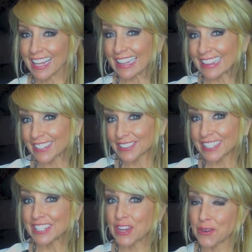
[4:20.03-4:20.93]

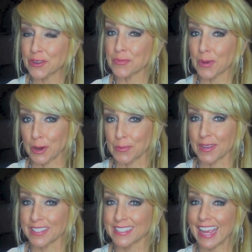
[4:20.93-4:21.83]
Clearly know your
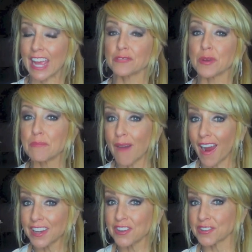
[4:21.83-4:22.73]
purpose and
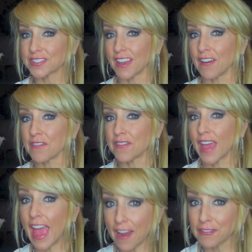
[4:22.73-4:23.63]
remind yourself
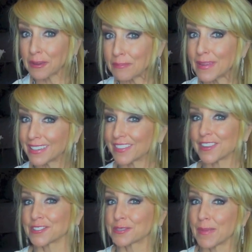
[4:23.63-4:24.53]
every minute that
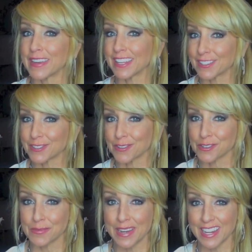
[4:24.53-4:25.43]
you're spending in
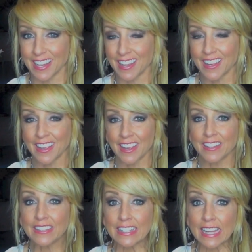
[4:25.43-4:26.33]
social media
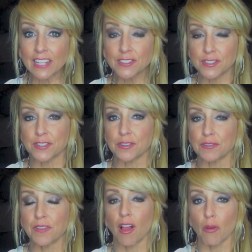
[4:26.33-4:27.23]
needs to
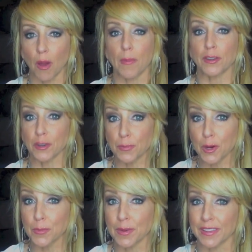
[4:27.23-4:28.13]
follow up on your
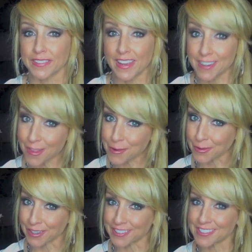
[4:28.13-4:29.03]
purpose. In other
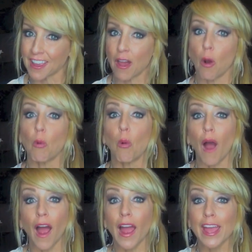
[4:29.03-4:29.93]
words,
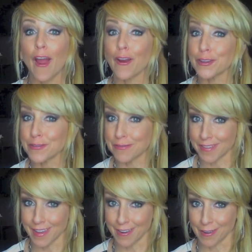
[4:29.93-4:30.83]
why are you
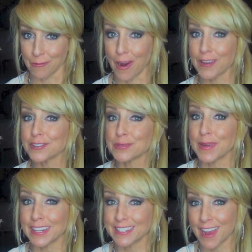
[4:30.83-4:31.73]
there? Why are you
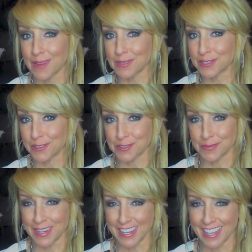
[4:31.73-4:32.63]
spending time in social
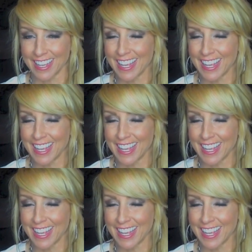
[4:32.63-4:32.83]
media?